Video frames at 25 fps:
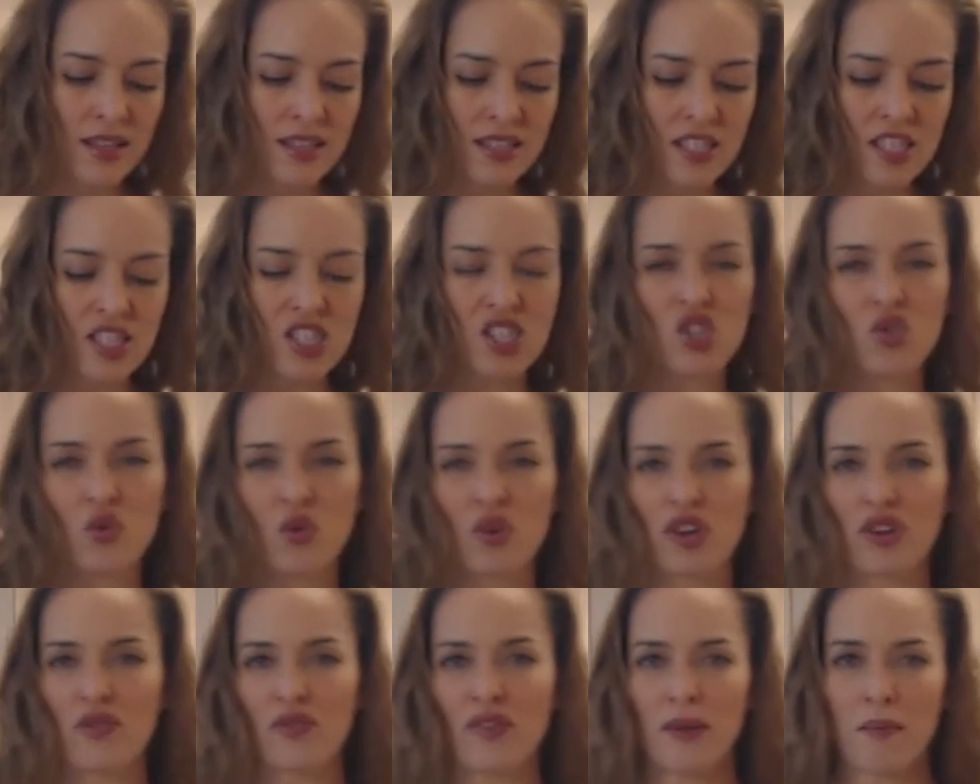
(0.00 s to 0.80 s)
This is
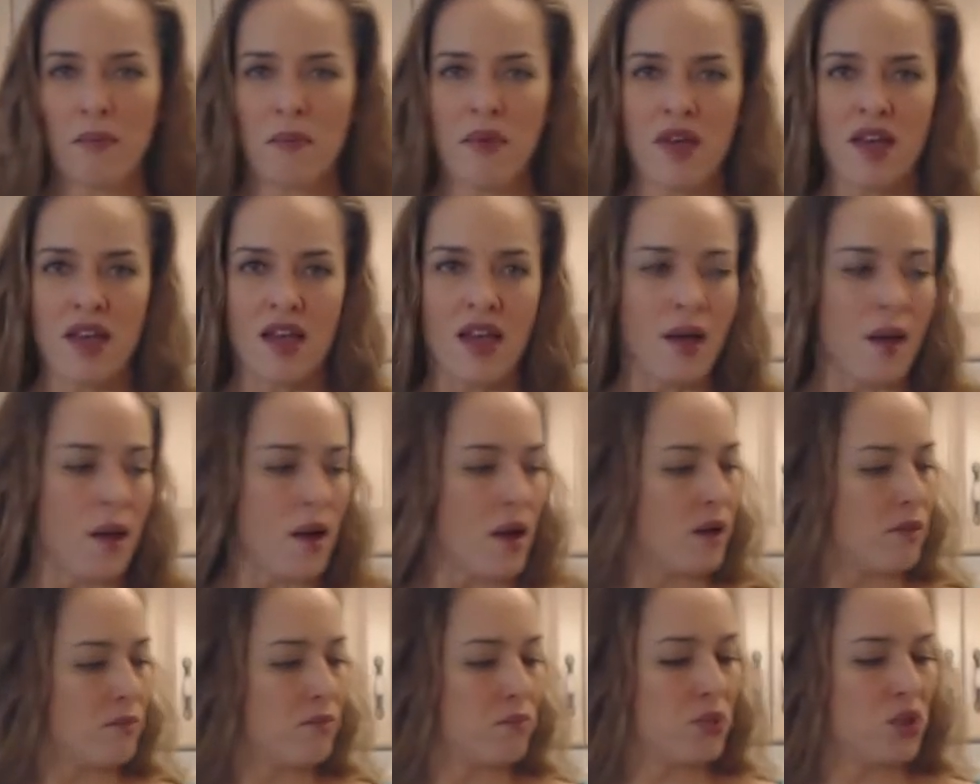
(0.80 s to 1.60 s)
sort of a
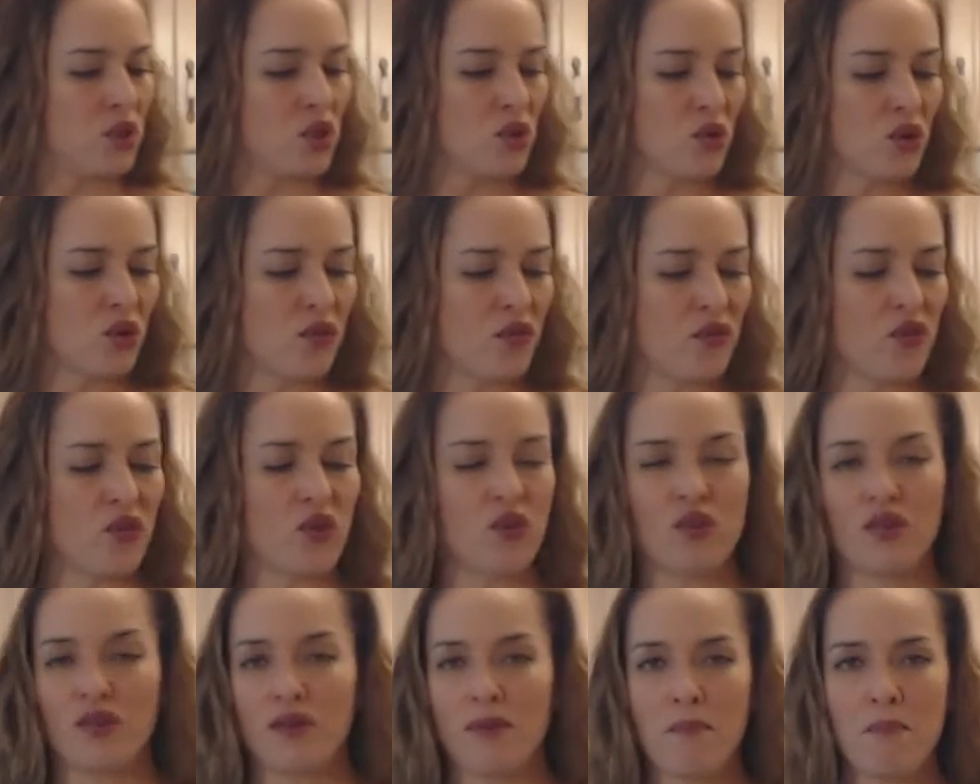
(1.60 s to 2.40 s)

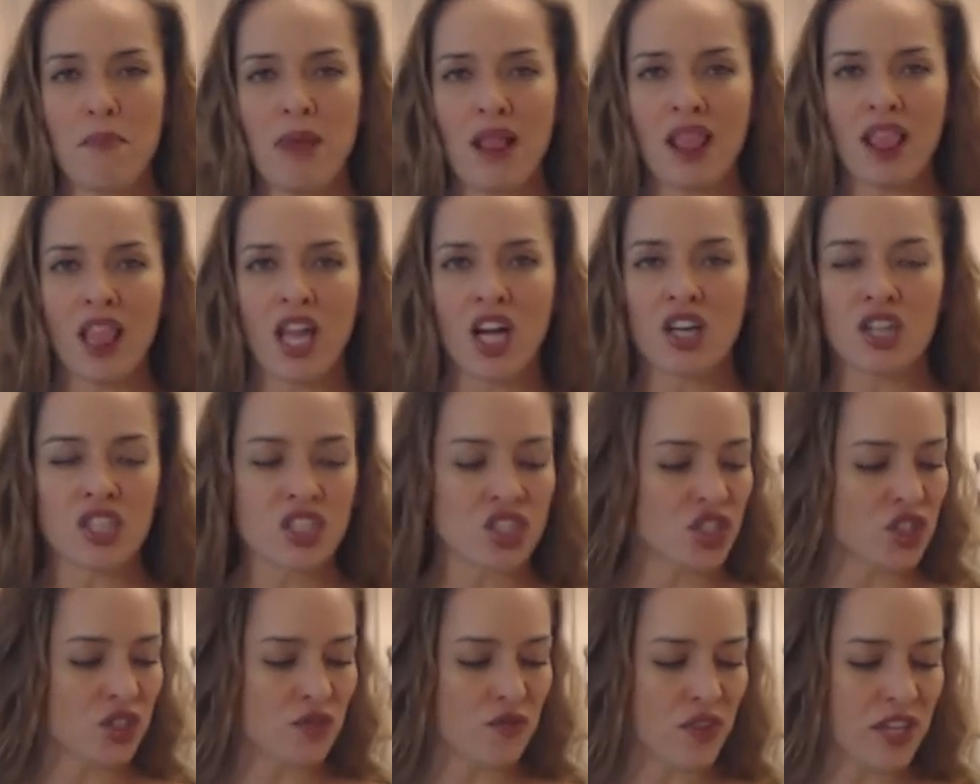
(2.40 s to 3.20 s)
beautiful
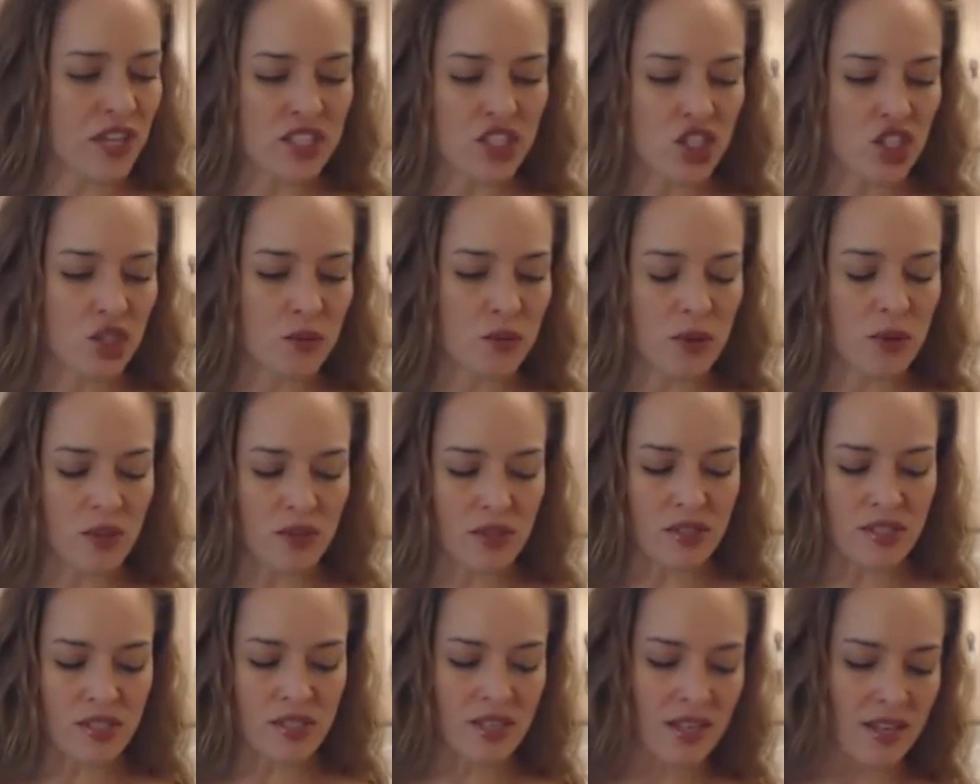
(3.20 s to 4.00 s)
melange of
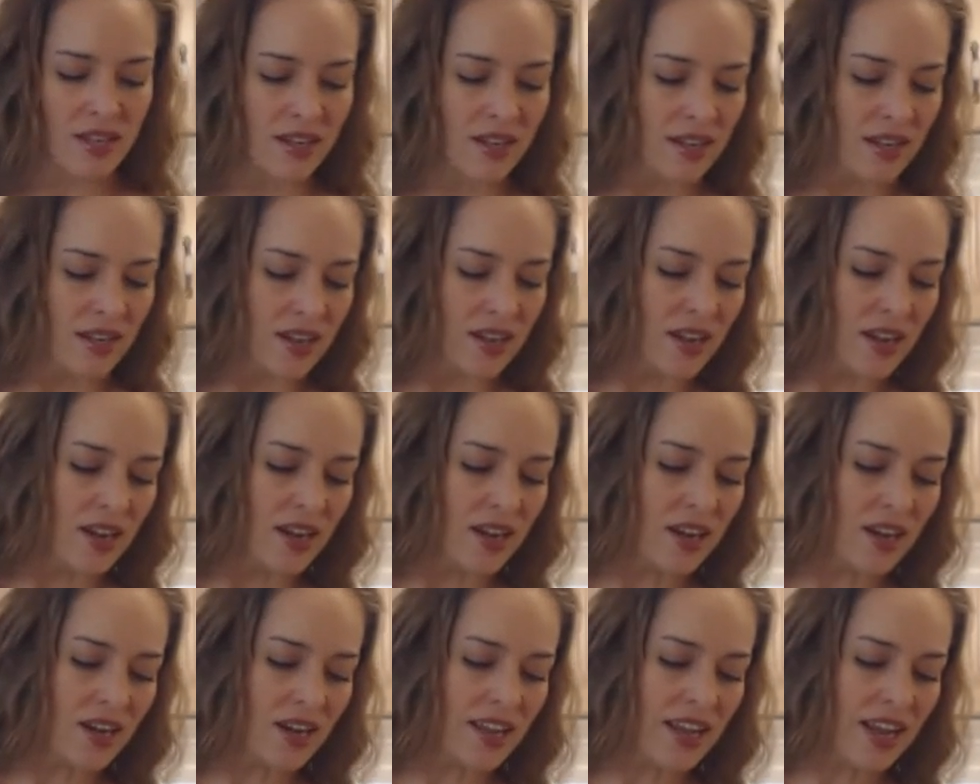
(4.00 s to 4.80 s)
vegetables.
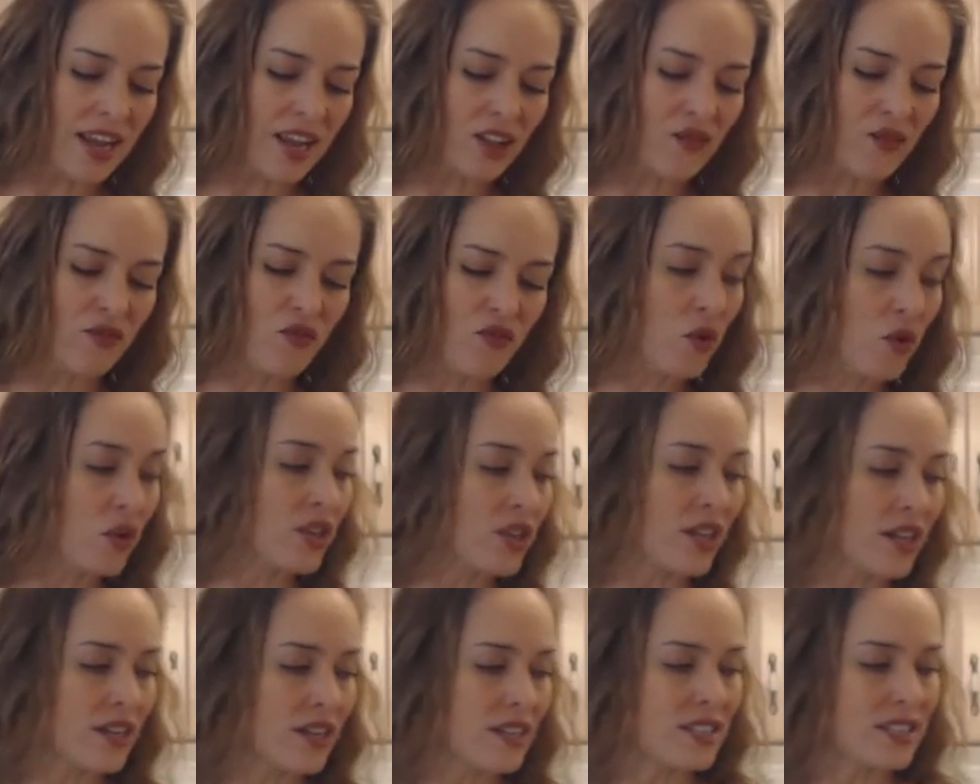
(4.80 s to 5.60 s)

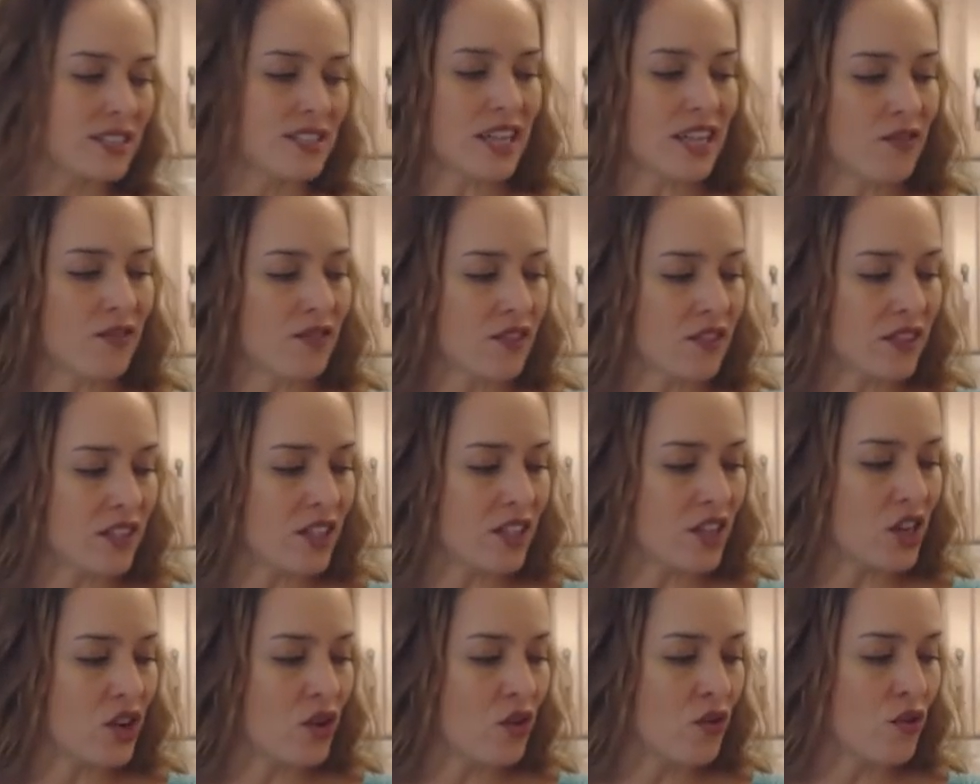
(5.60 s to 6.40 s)
California is
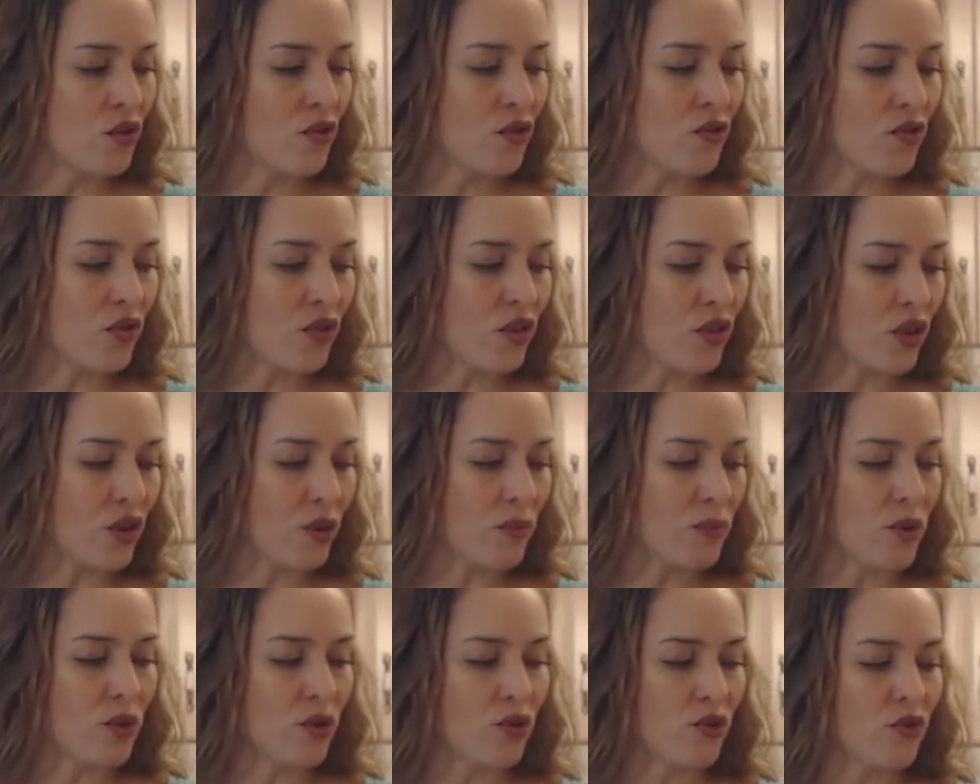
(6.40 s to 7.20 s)
definitely known for
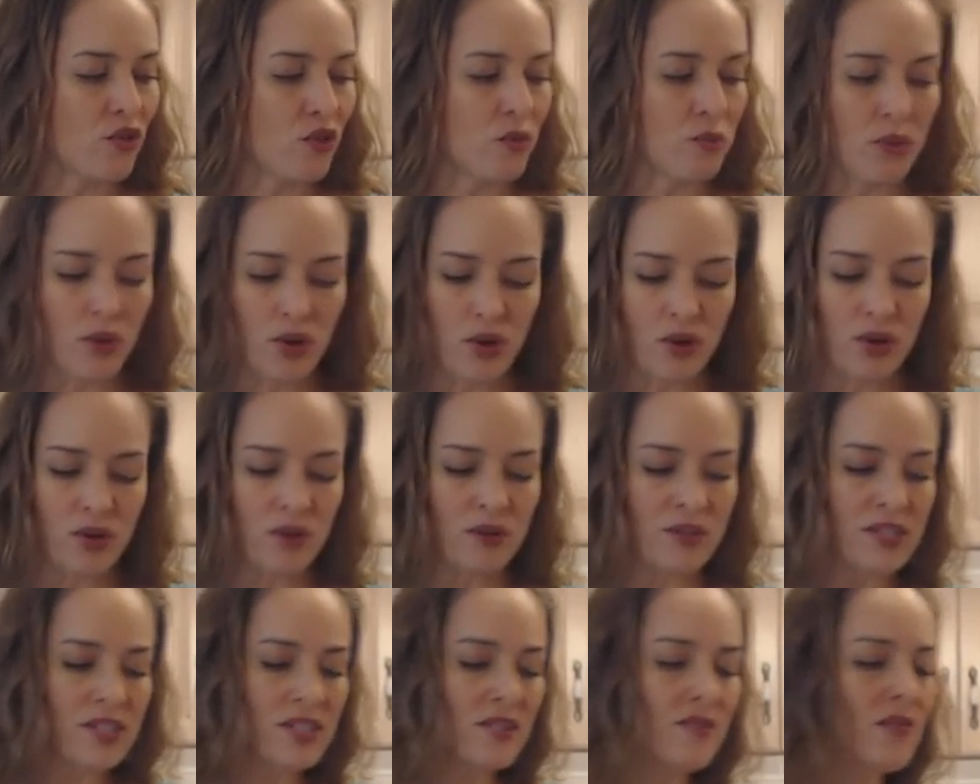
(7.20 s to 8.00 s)
their beautiful
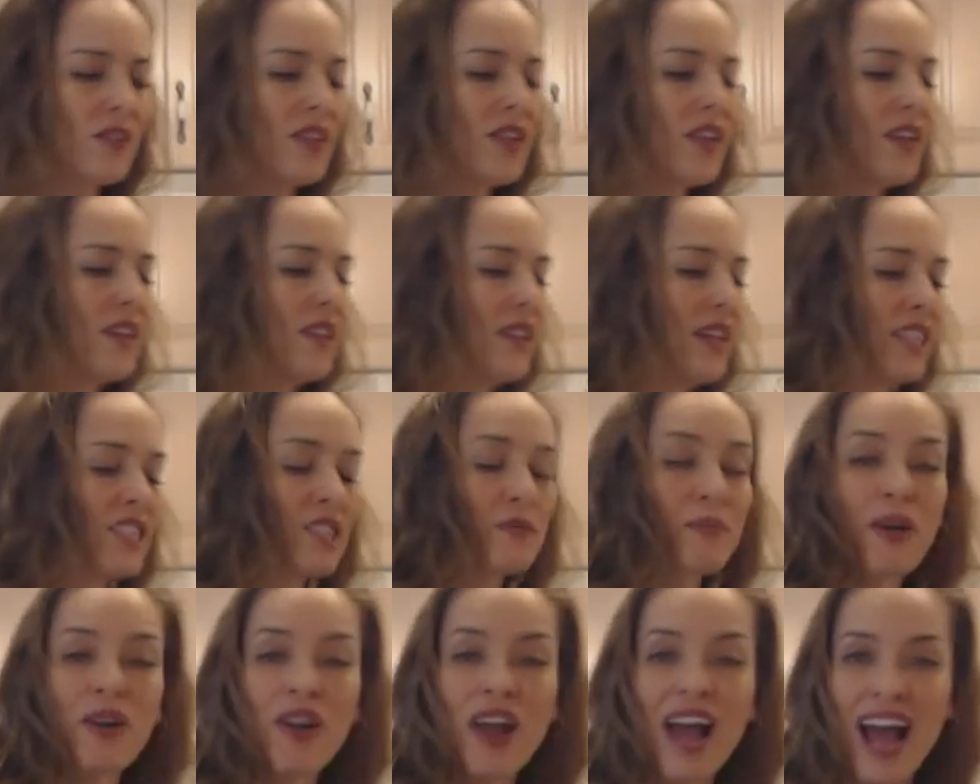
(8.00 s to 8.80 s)
produce.
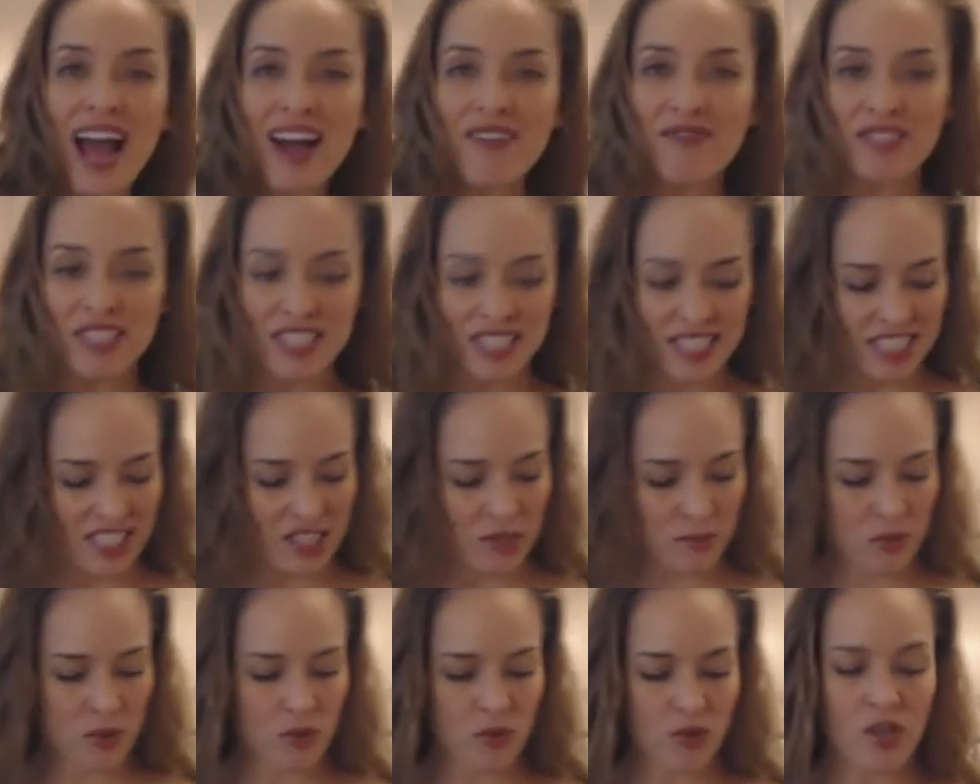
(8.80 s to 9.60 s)
That's about 1/2
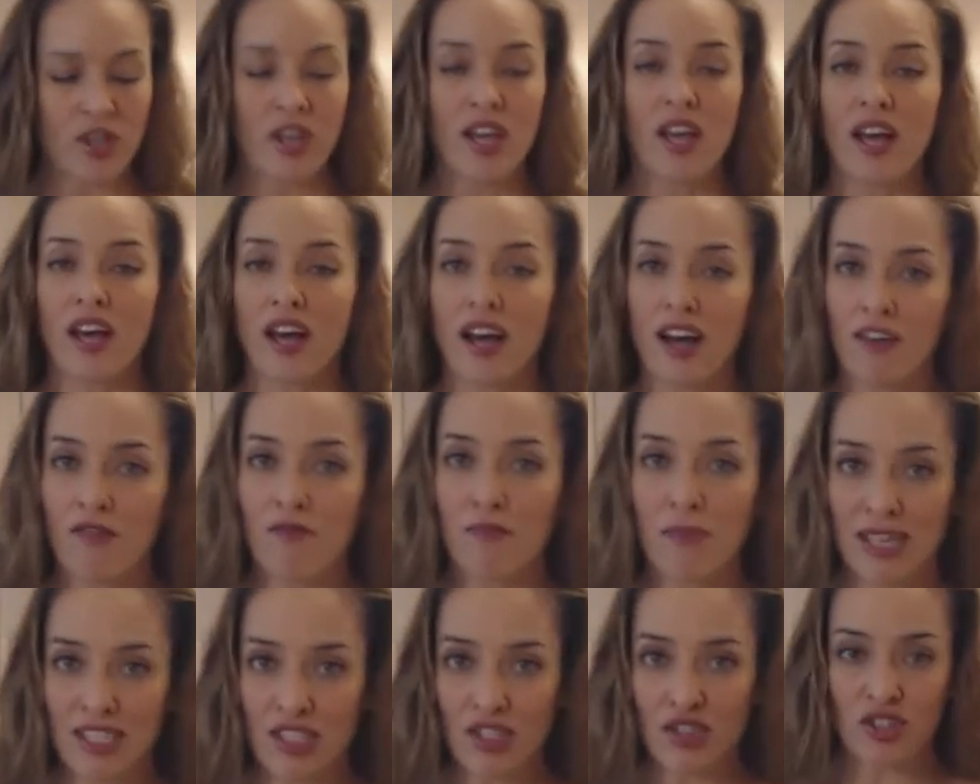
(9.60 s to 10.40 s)
teaspoon
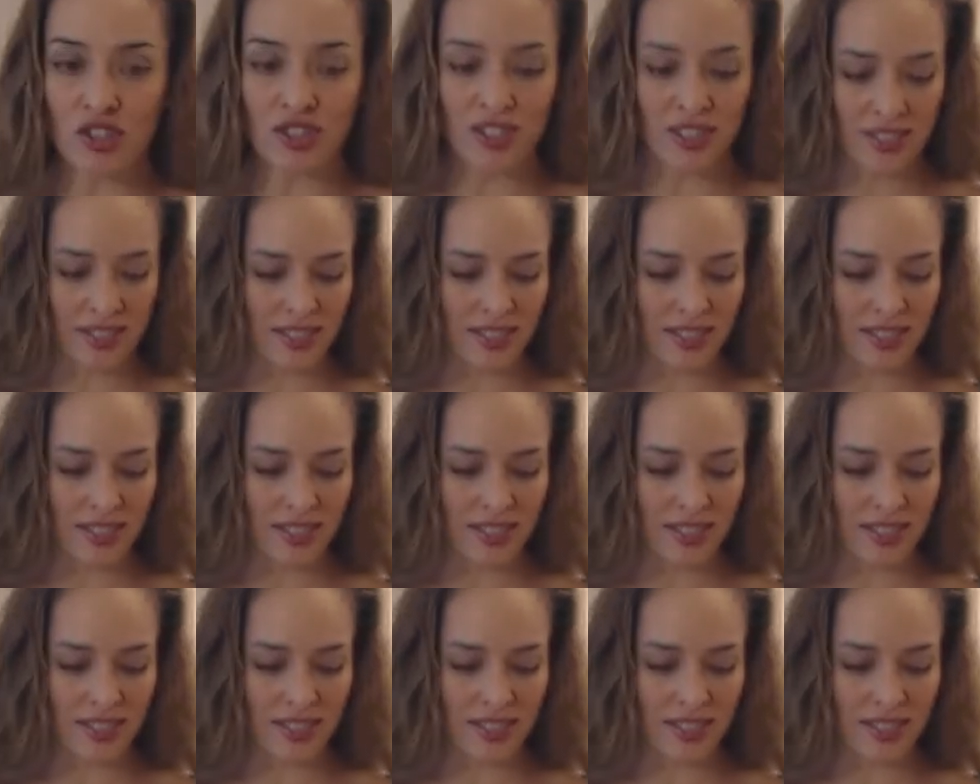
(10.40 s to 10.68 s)
of mustard